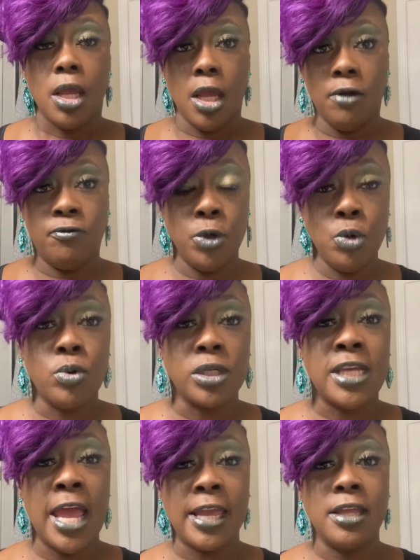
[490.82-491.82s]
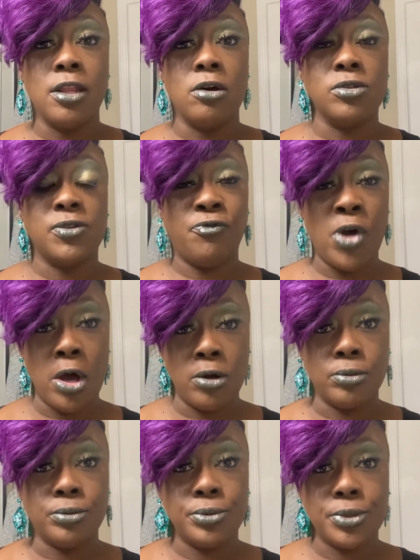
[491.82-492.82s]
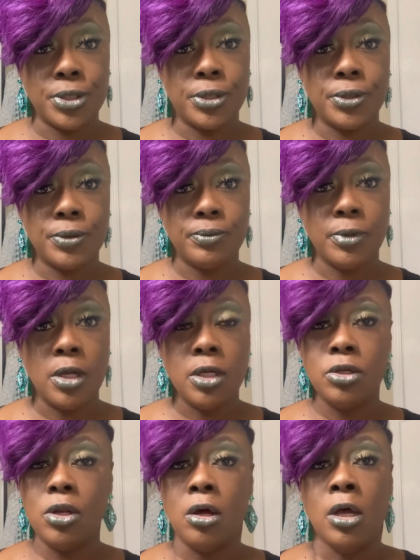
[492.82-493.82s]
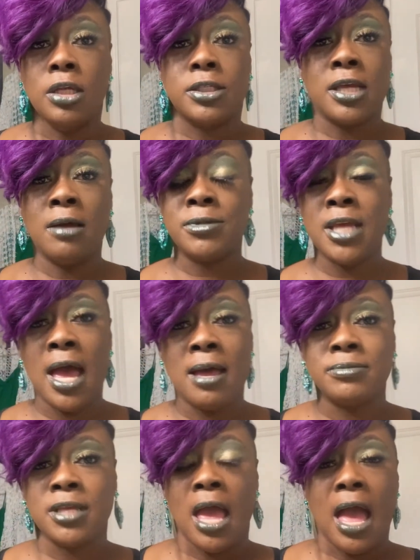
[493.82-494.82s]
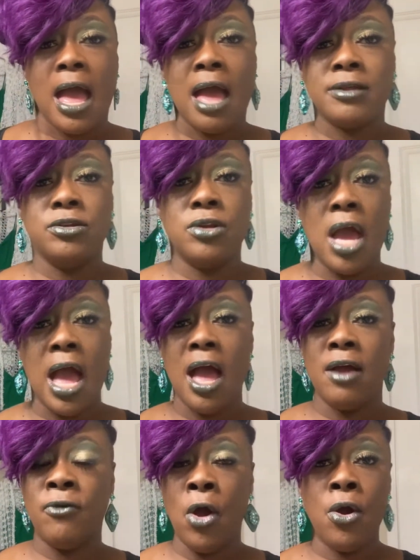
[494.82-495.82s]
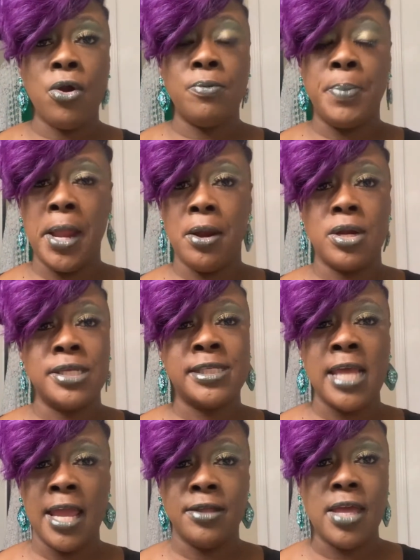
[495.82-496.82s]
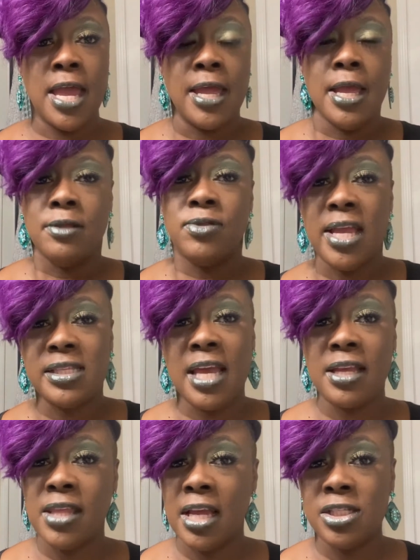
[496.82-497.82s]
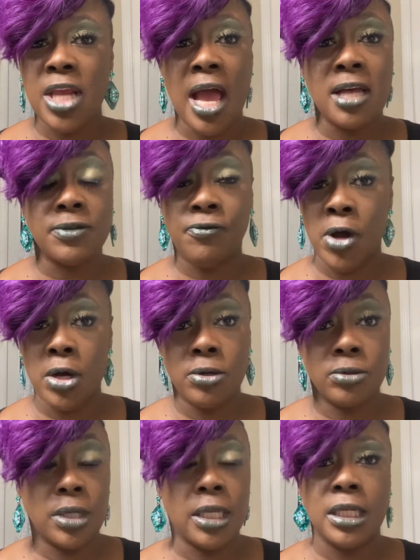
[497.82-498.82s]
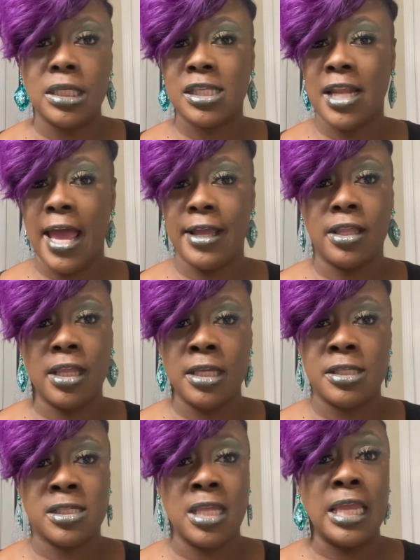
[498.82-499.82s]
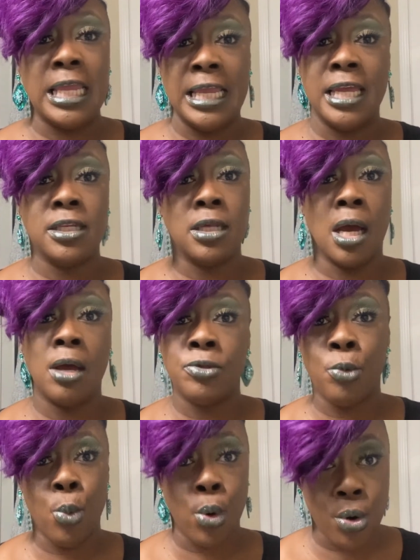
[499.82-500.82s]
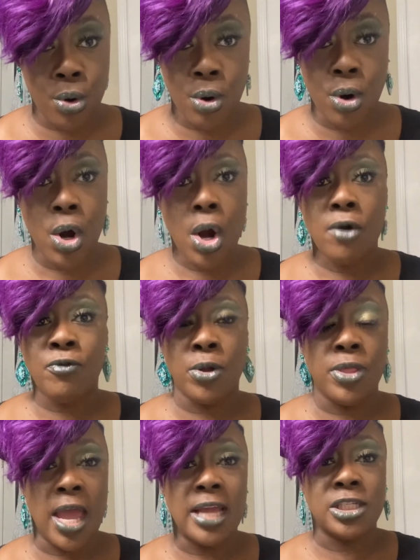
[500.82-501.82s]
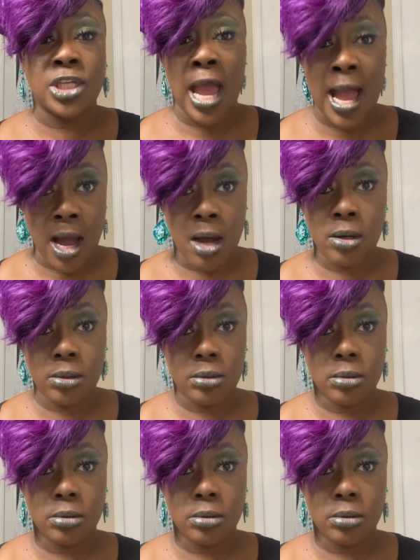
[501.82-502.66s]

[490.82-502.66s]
If you were taking those phones, you know, sometimes I've heard parents say that they take their child's phone and it's like it's the end of the world for that child.